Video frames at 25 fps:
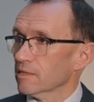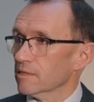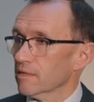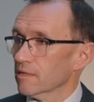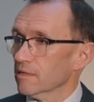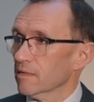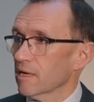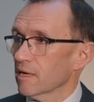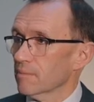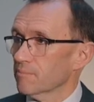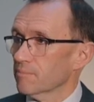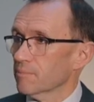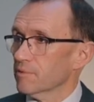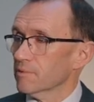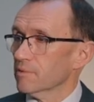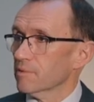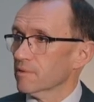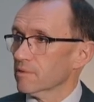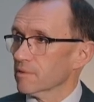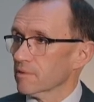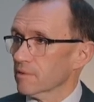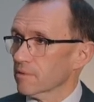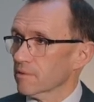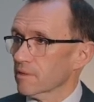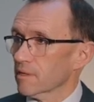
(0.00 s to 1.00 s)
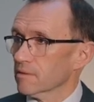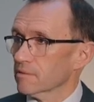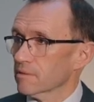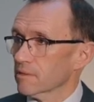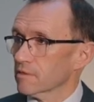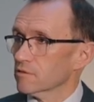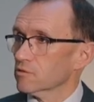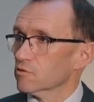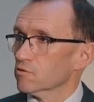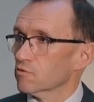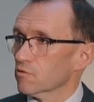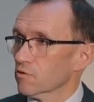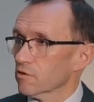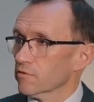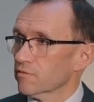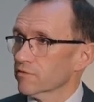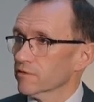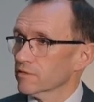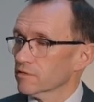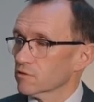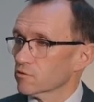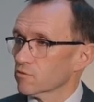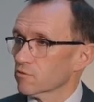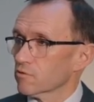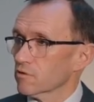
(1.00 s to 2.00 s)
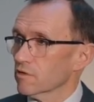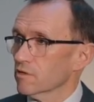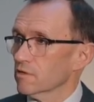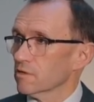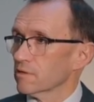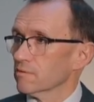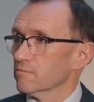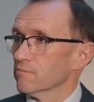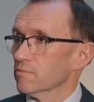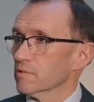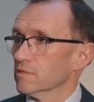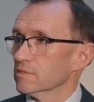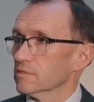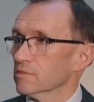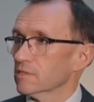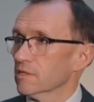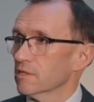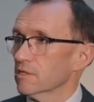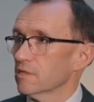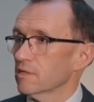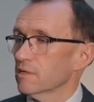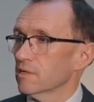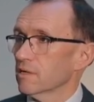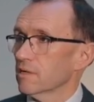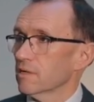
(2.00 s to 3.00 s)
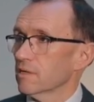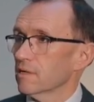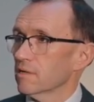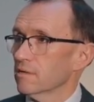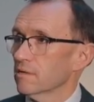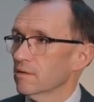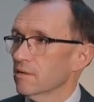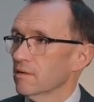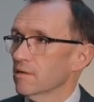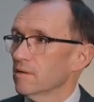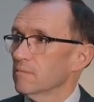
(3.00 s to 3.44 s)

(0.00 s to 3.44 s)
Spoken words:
that happen are getting stronger and stronger, and we see a